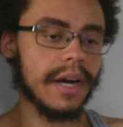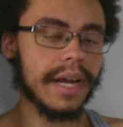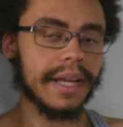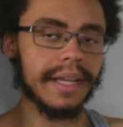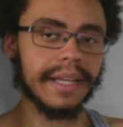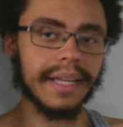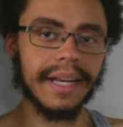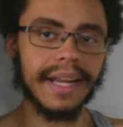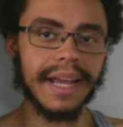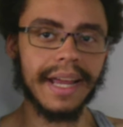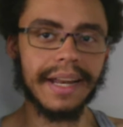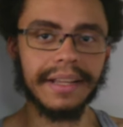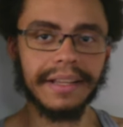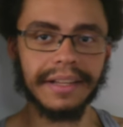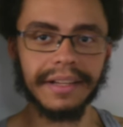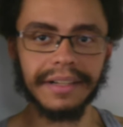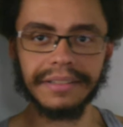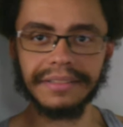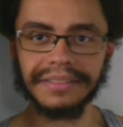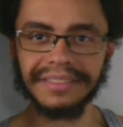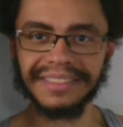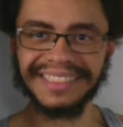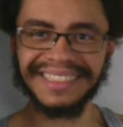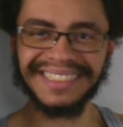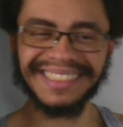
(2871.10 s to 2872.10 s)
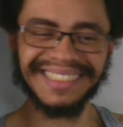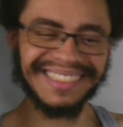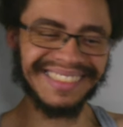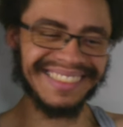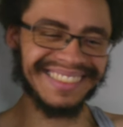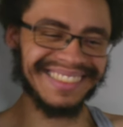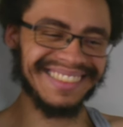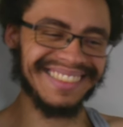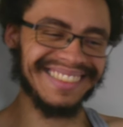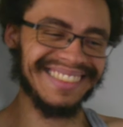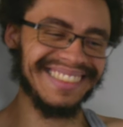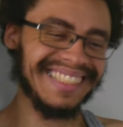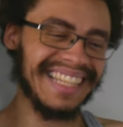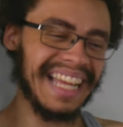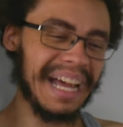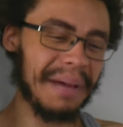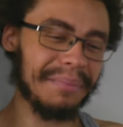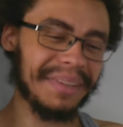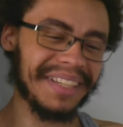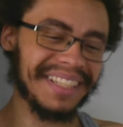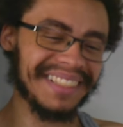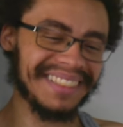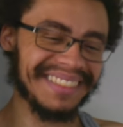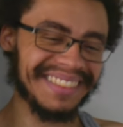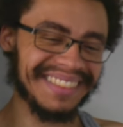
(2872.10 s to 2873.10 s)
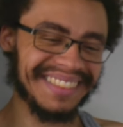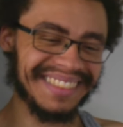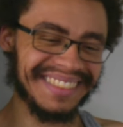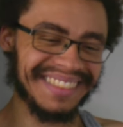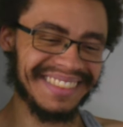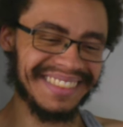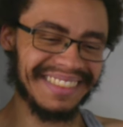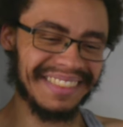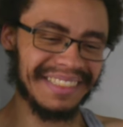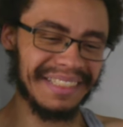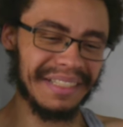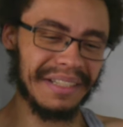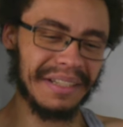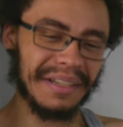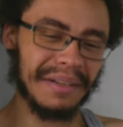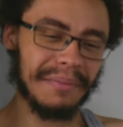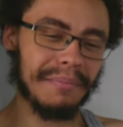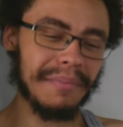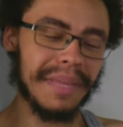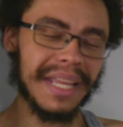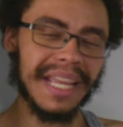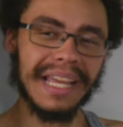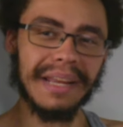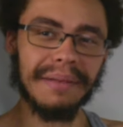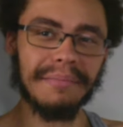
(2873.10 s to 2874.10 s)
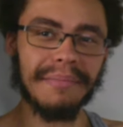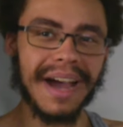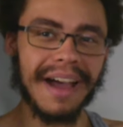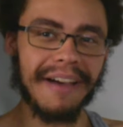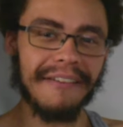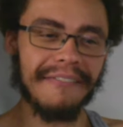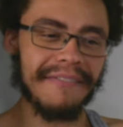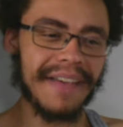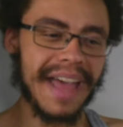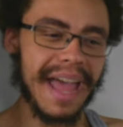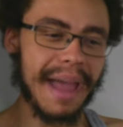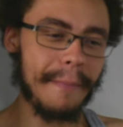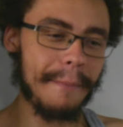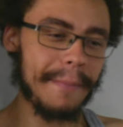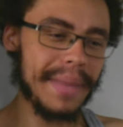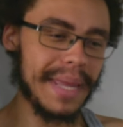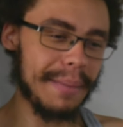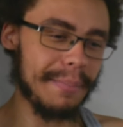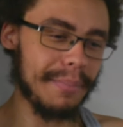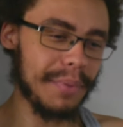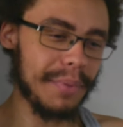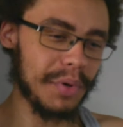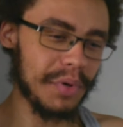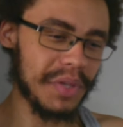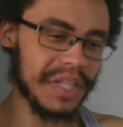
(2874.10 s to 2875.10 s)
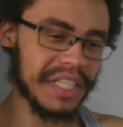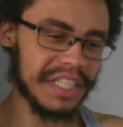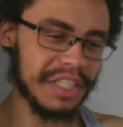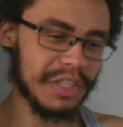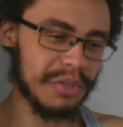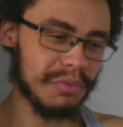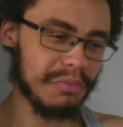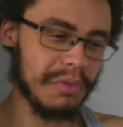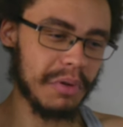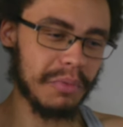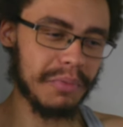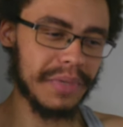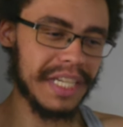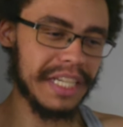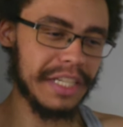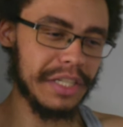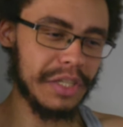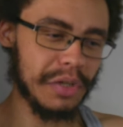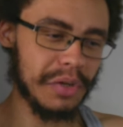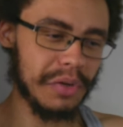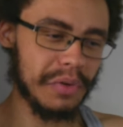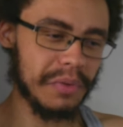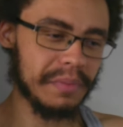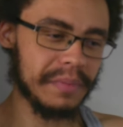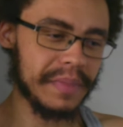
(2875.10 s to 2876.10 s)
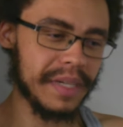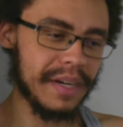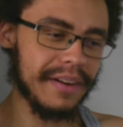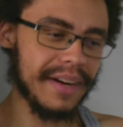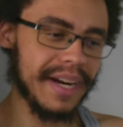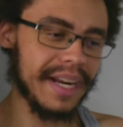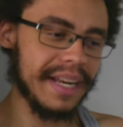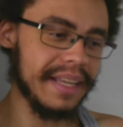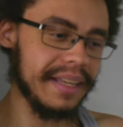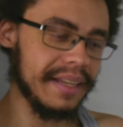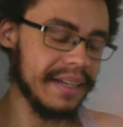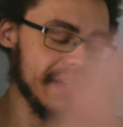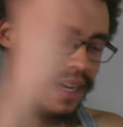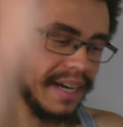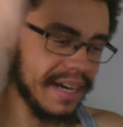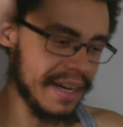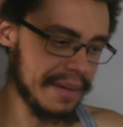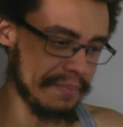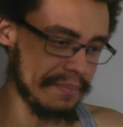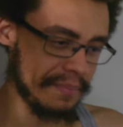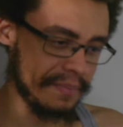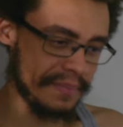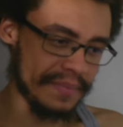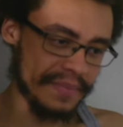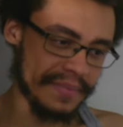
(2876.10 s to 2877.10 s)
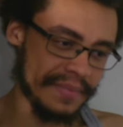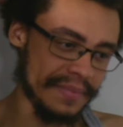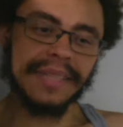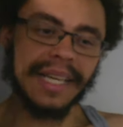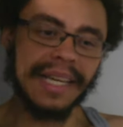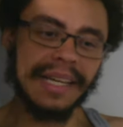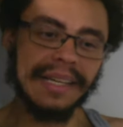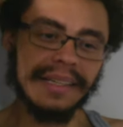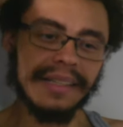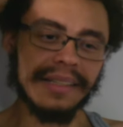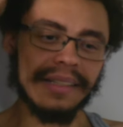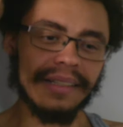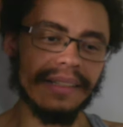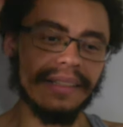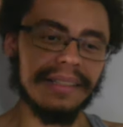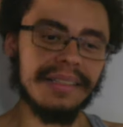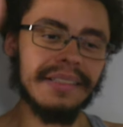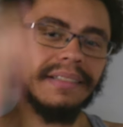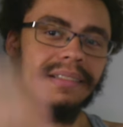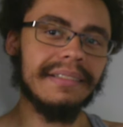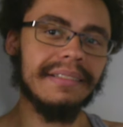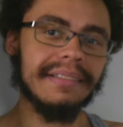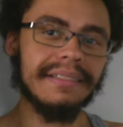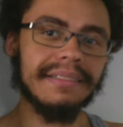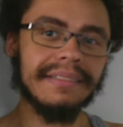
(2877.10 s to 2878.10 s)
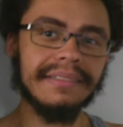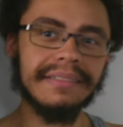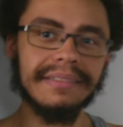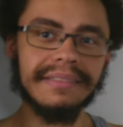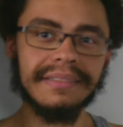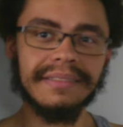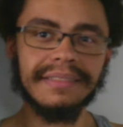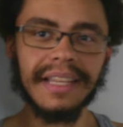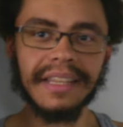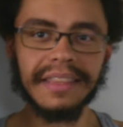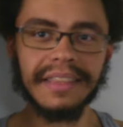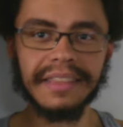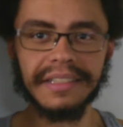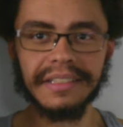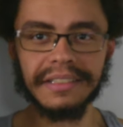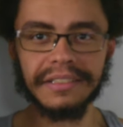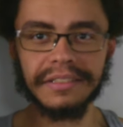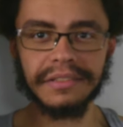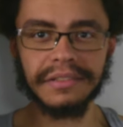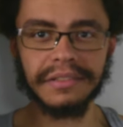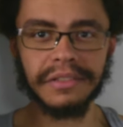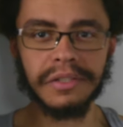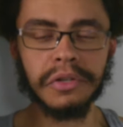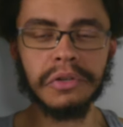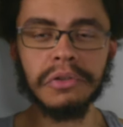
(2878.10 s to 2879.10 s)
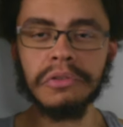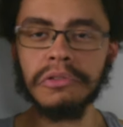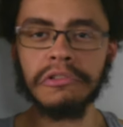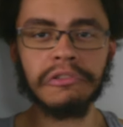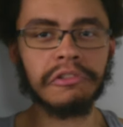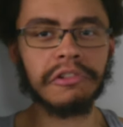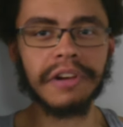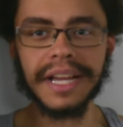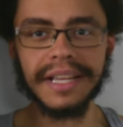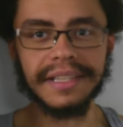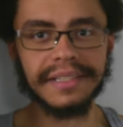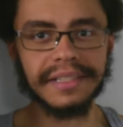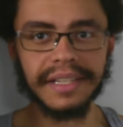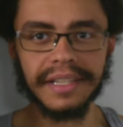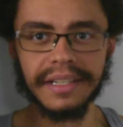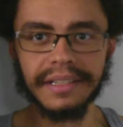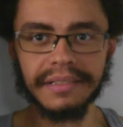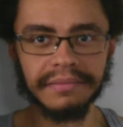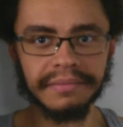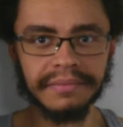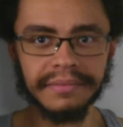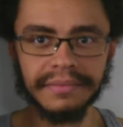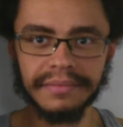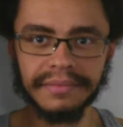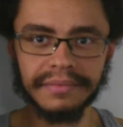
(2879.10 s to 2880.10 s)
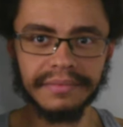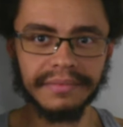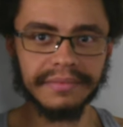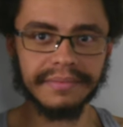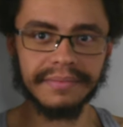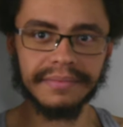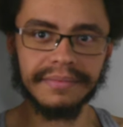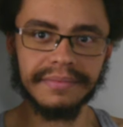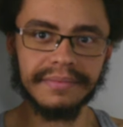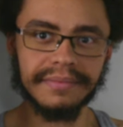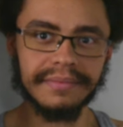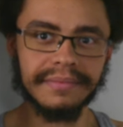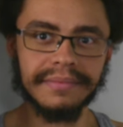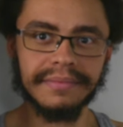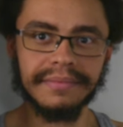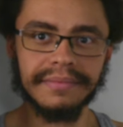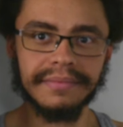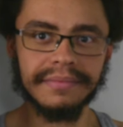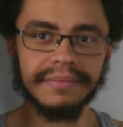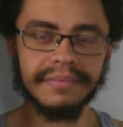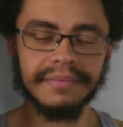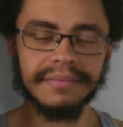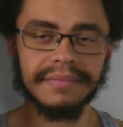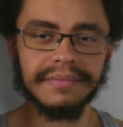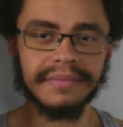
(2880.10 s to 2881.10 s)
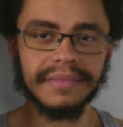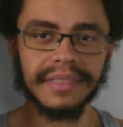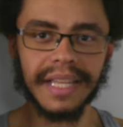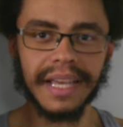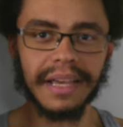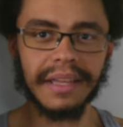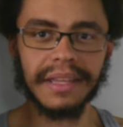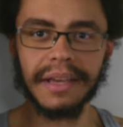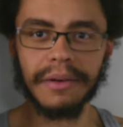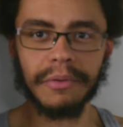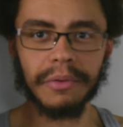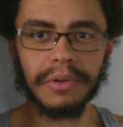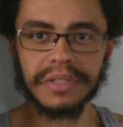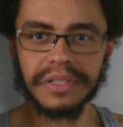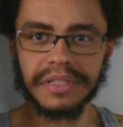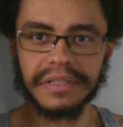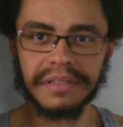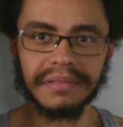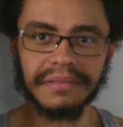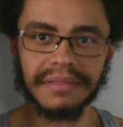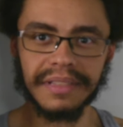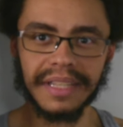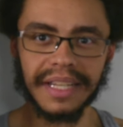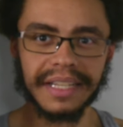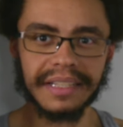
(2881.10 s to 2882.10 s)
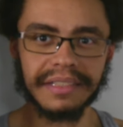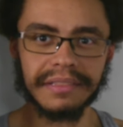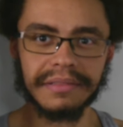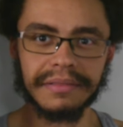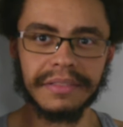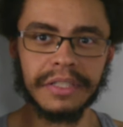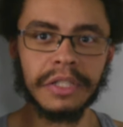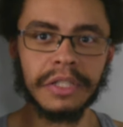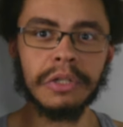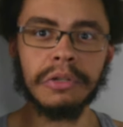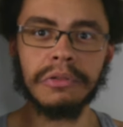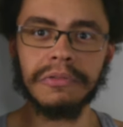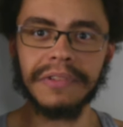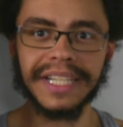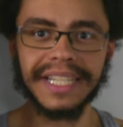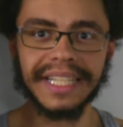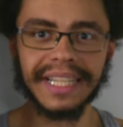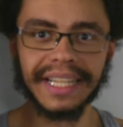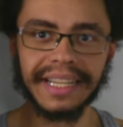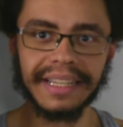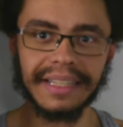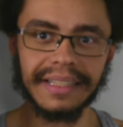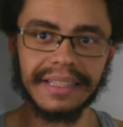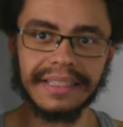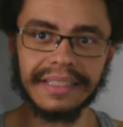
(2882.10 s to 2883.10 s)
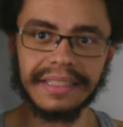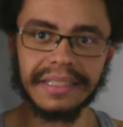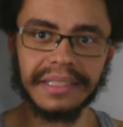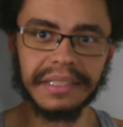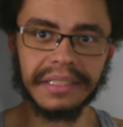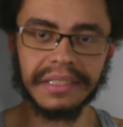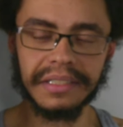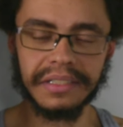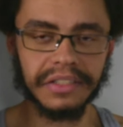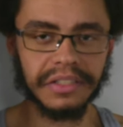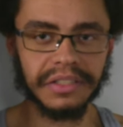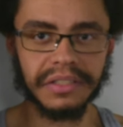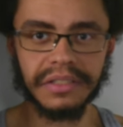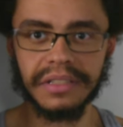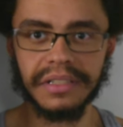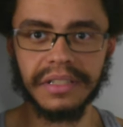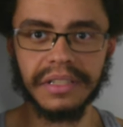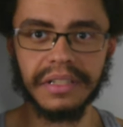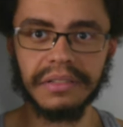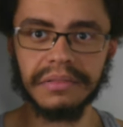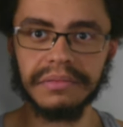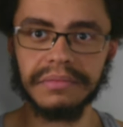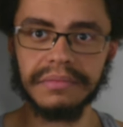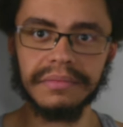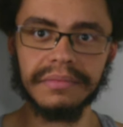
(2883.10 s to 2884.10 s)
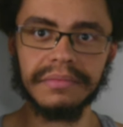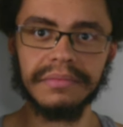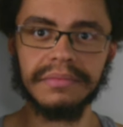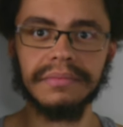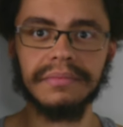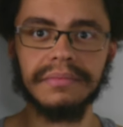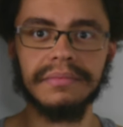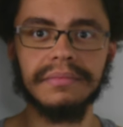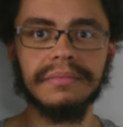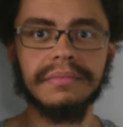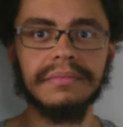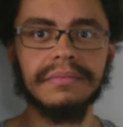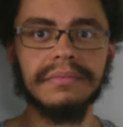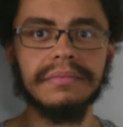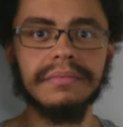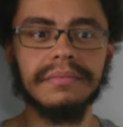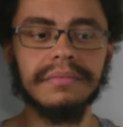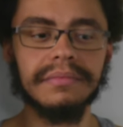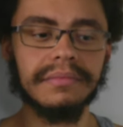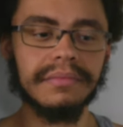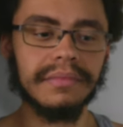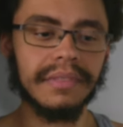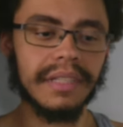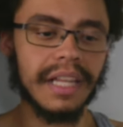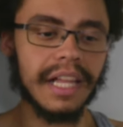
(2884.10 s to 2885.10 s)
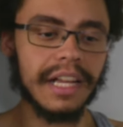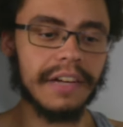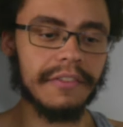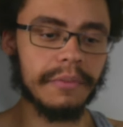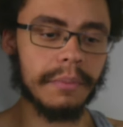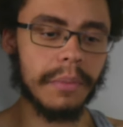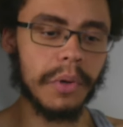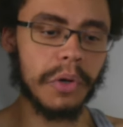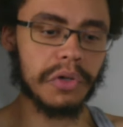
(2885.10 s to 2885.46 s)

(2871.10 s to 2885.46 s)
All right, get out of here. Stop it. Me and my fat people, this is what we do. Alrighty, nothing too crazy. That wasn't, like, too ridiculous. It's just, you know, a lot of